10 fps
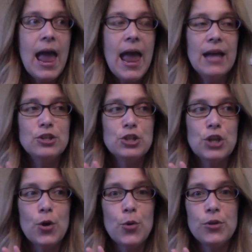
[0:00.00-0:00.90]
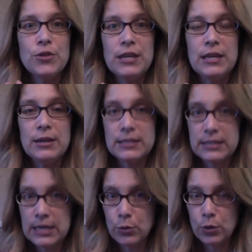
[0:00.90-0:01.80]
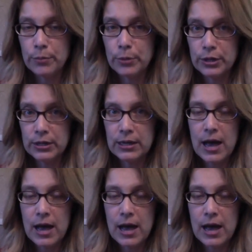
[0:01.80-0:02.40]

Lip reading: And so the sequel book,